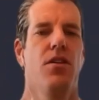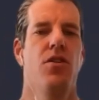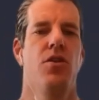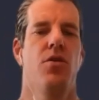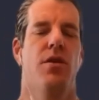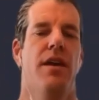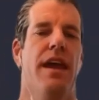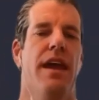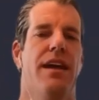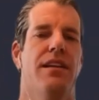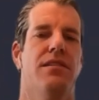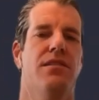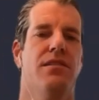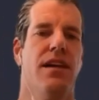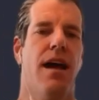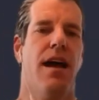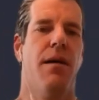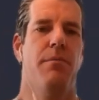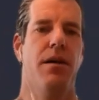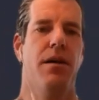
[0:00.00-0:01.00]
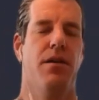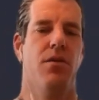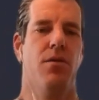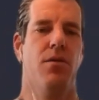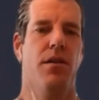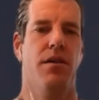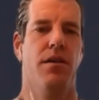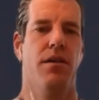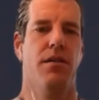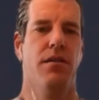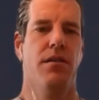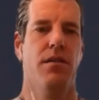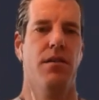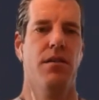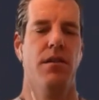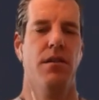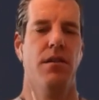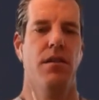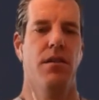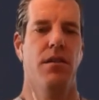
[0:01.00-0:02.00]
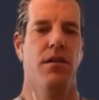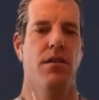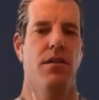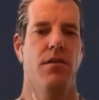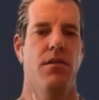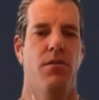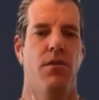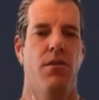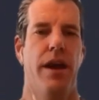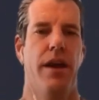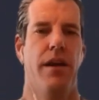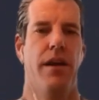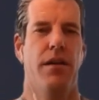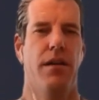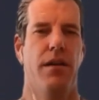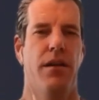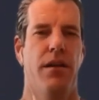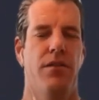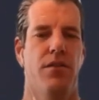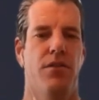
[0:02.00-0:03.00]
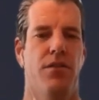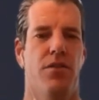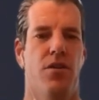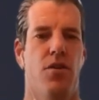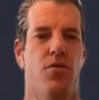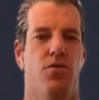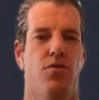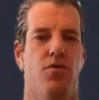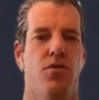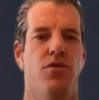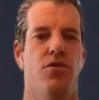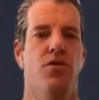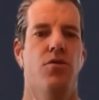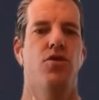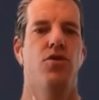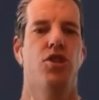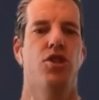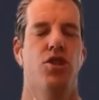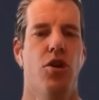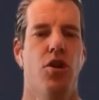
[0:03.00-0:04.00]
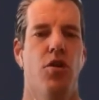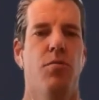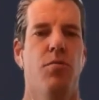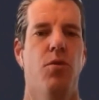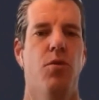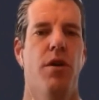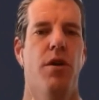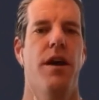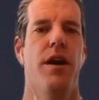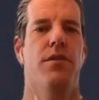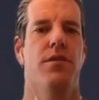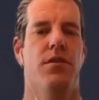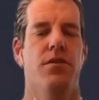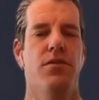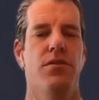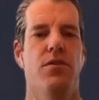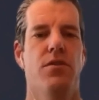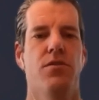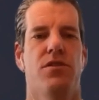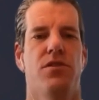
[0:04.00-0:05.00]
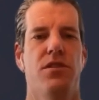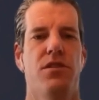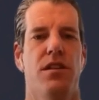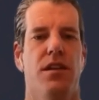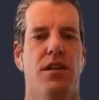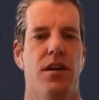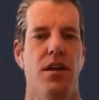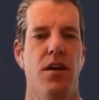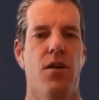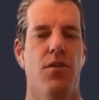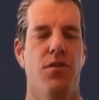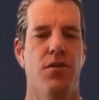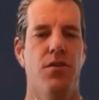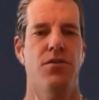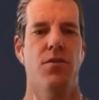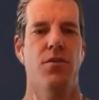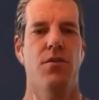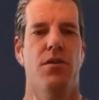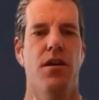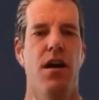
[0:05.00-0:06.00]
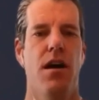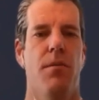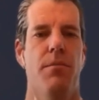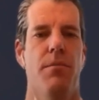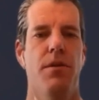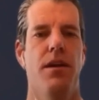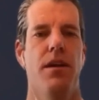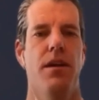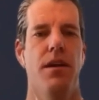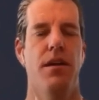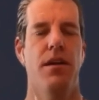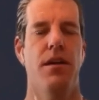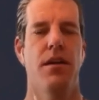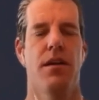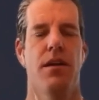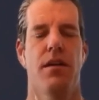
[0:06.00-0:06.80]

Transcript: you can't stop Bitcoin, right? It, there's no there's no choke point. There's no CEO. There's no company.